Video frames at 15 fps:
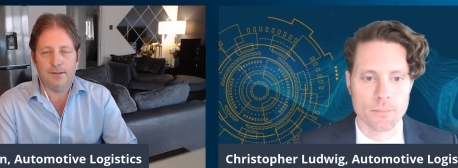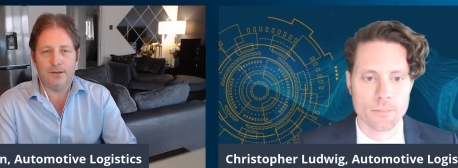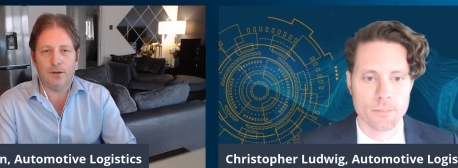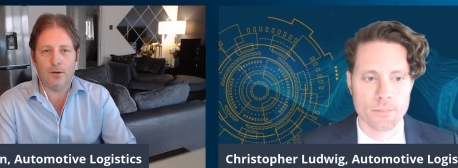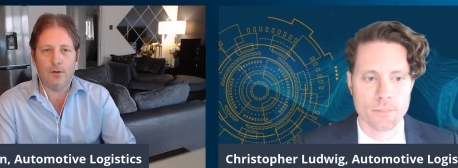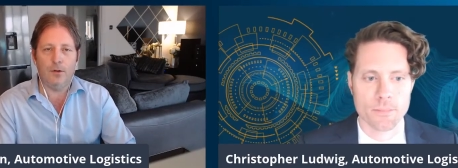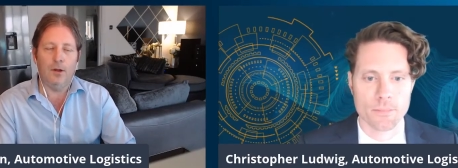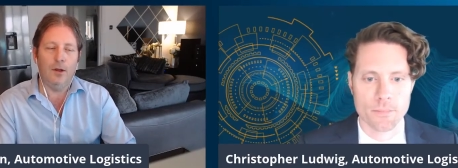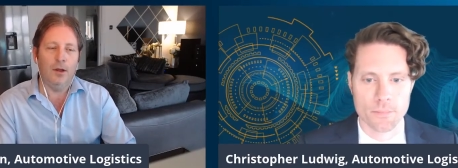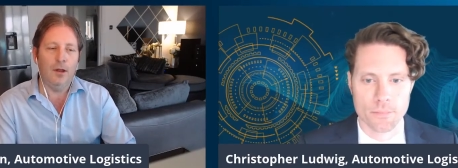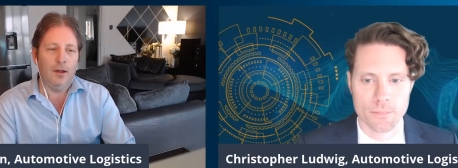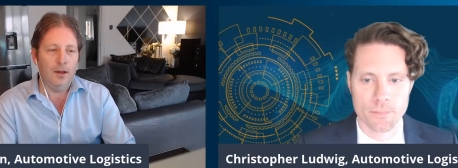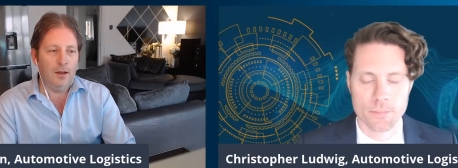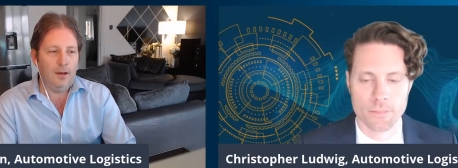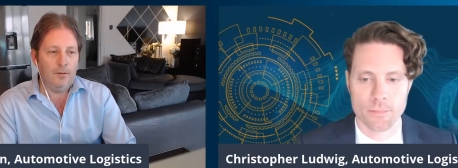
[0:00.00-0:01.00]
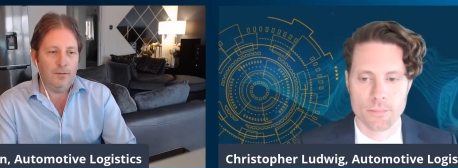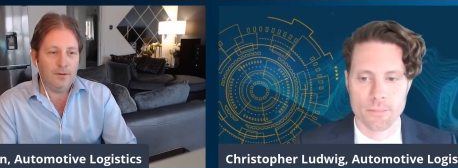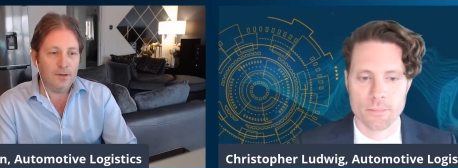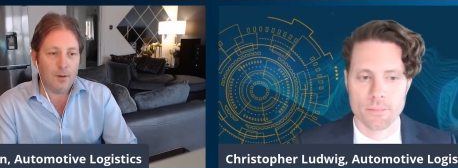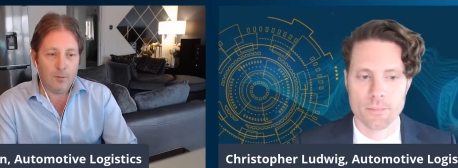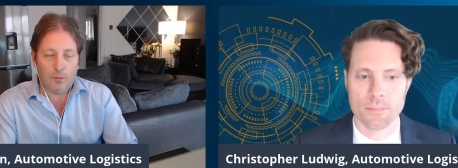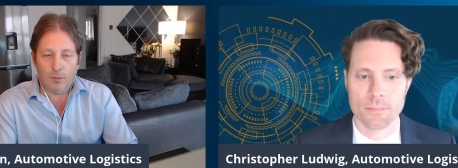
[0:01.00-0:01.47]
Speaker 1: So, for
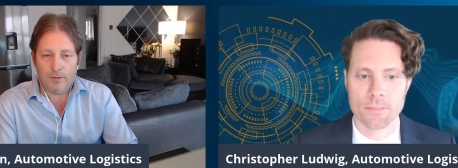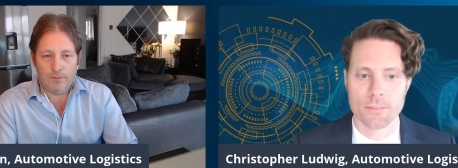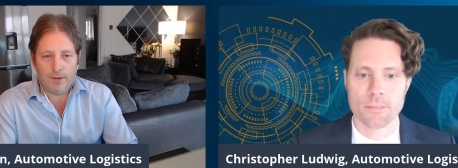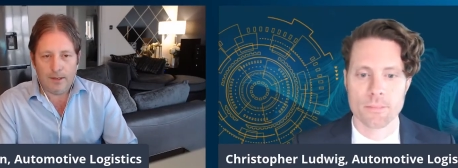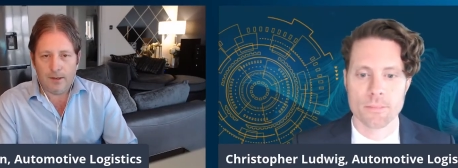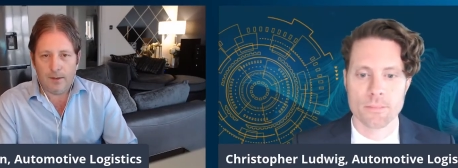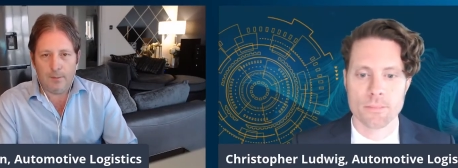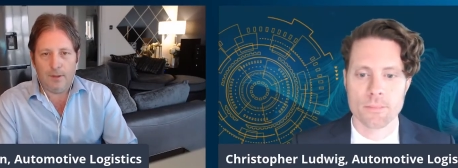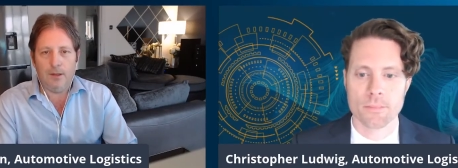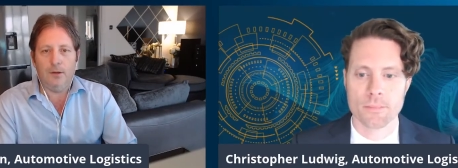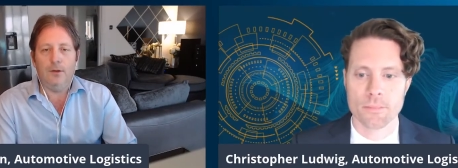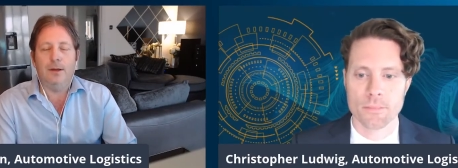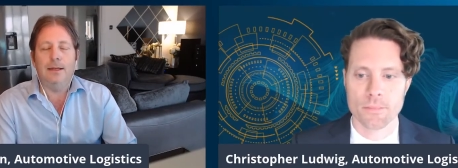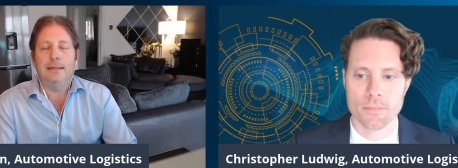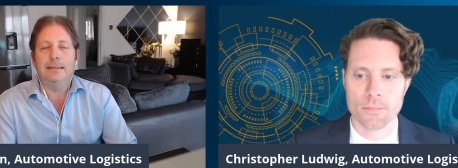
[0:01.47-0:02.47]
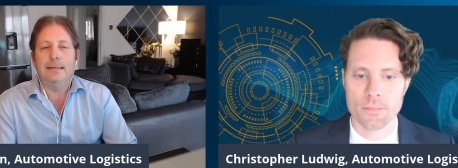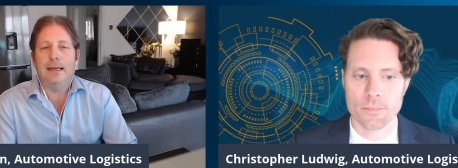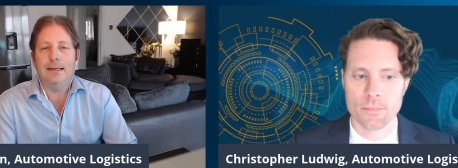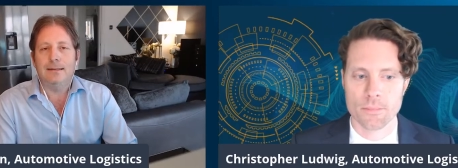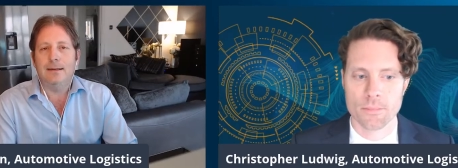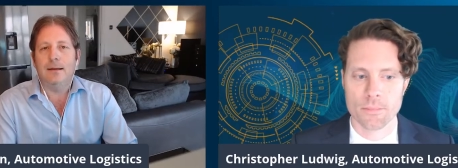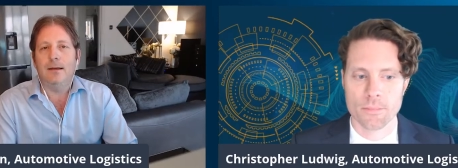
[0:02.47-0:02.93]
example, with VW and
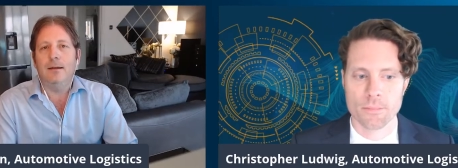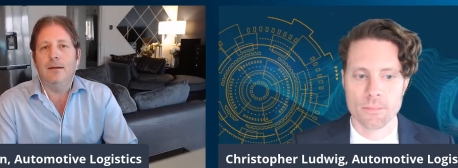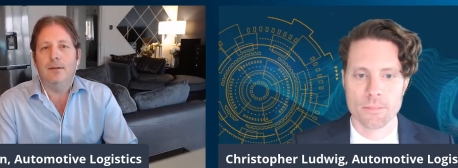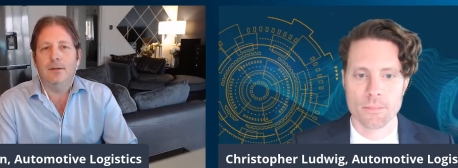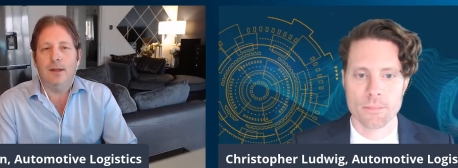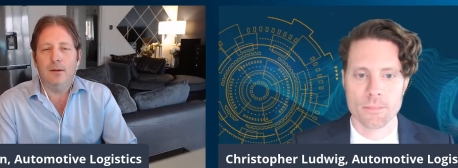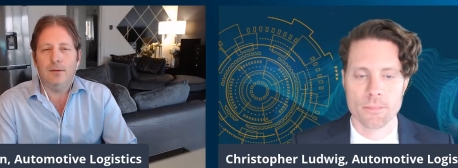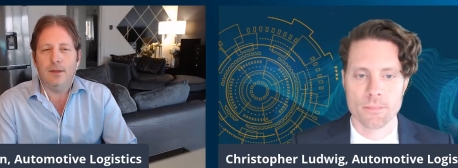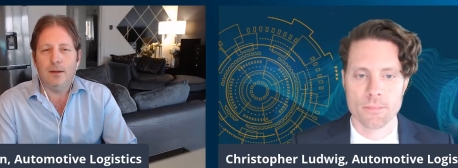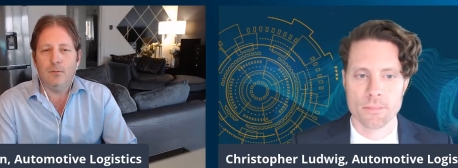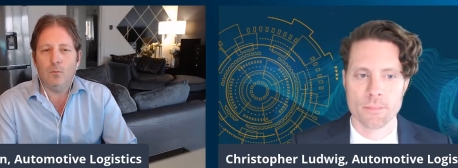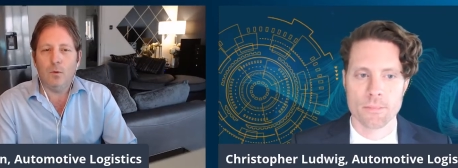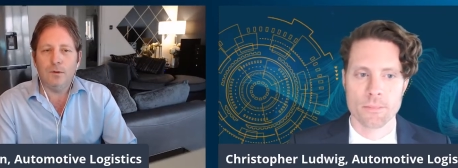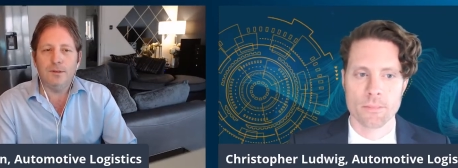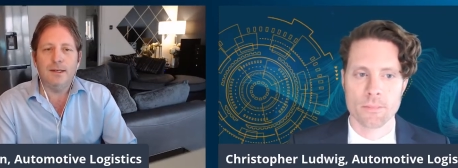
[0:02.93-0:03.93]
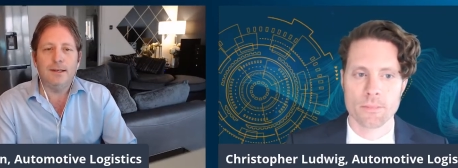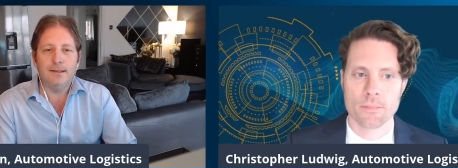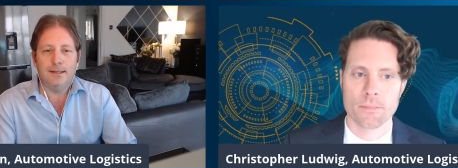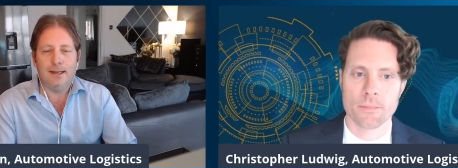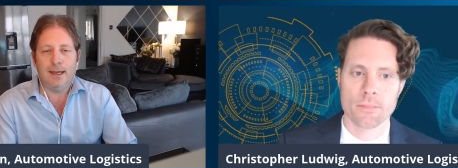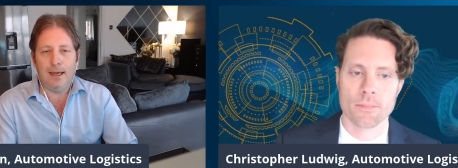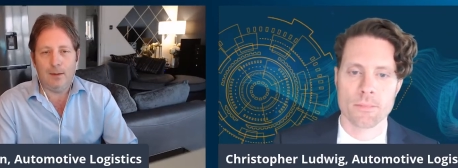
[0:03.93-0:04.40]
Tesla, they they're wanting
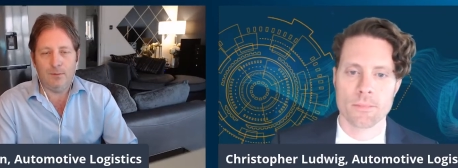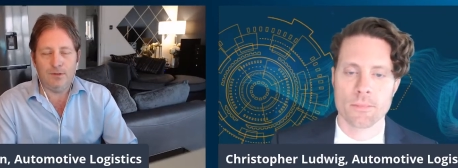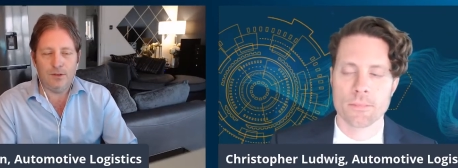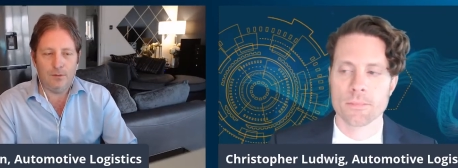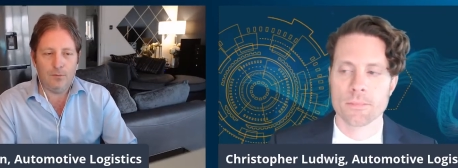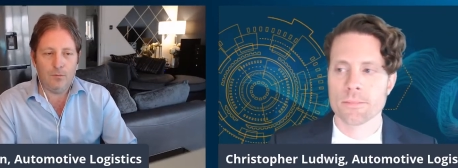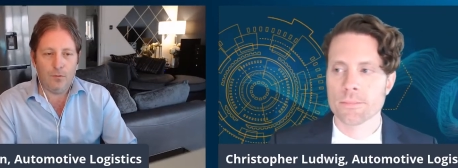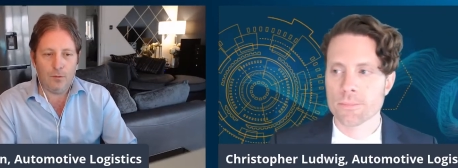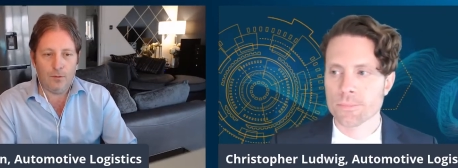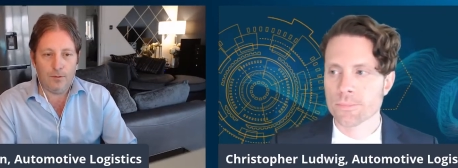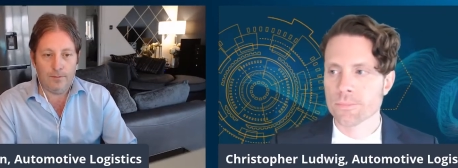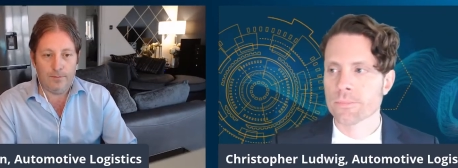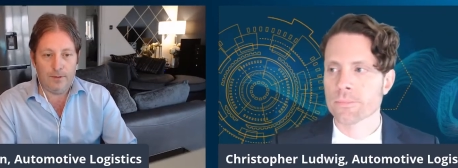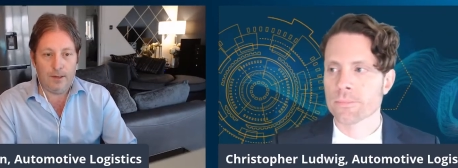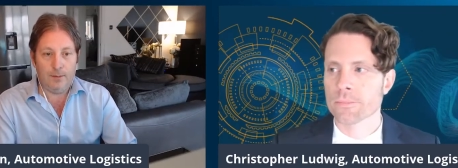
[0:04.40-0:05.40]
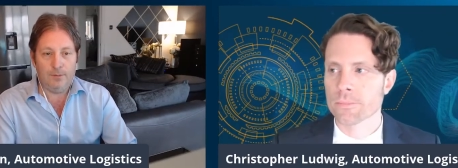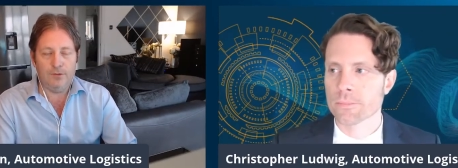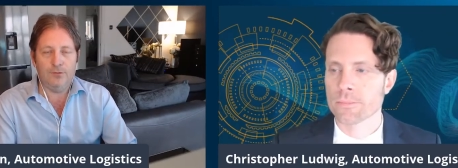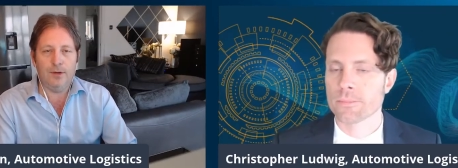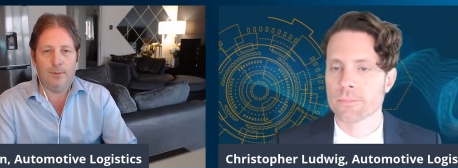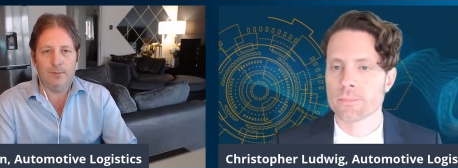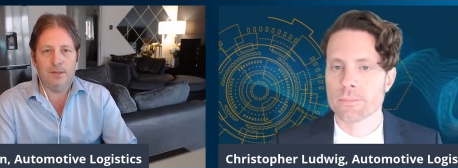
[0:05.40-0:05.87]
to capture more of the
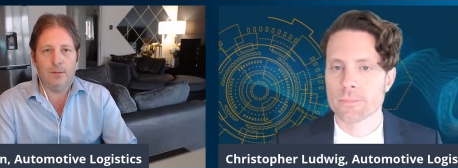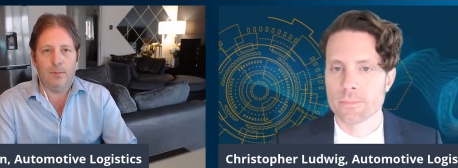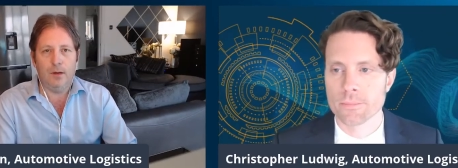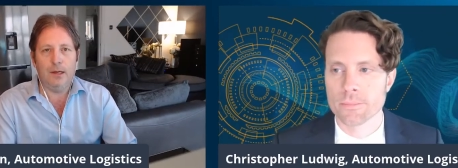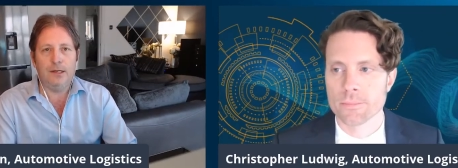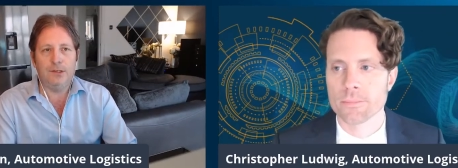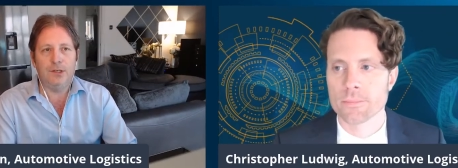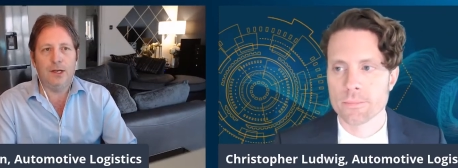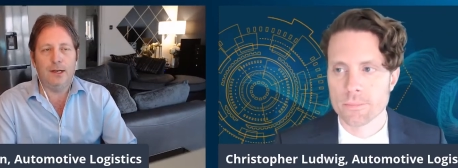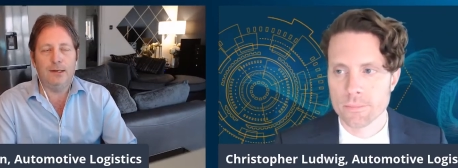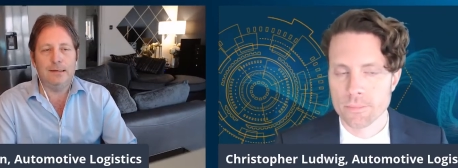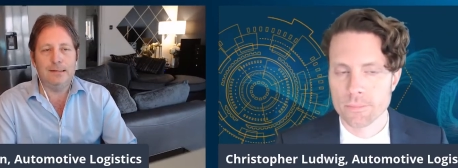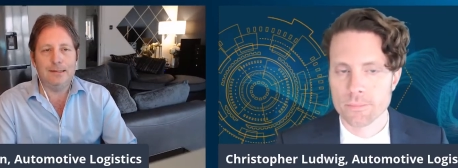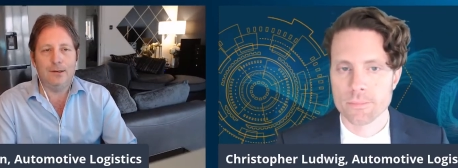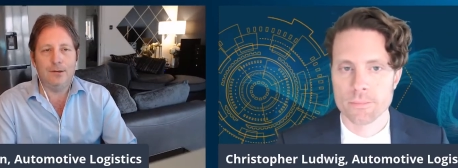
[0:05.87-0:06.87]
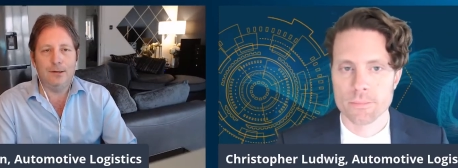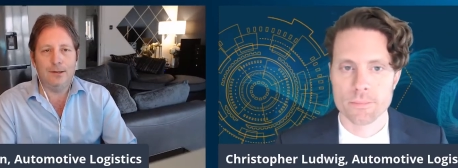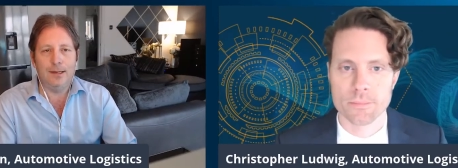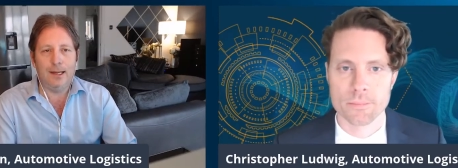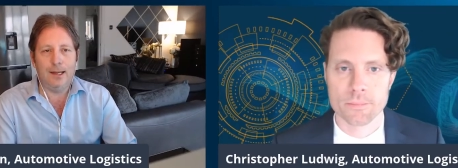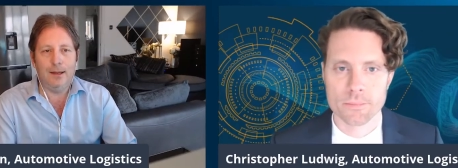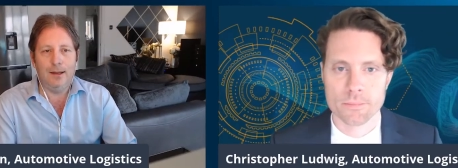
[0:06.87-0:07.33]
upstream supply chain so that
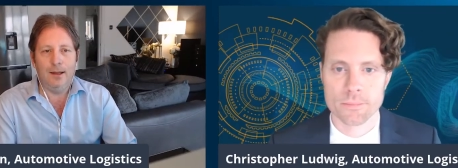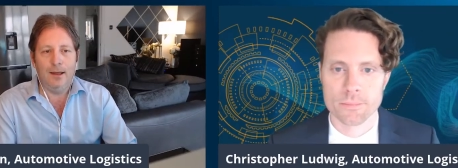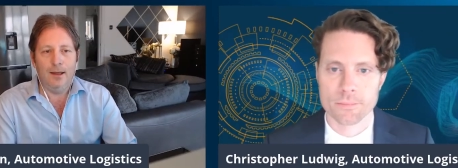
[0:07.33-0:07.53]
they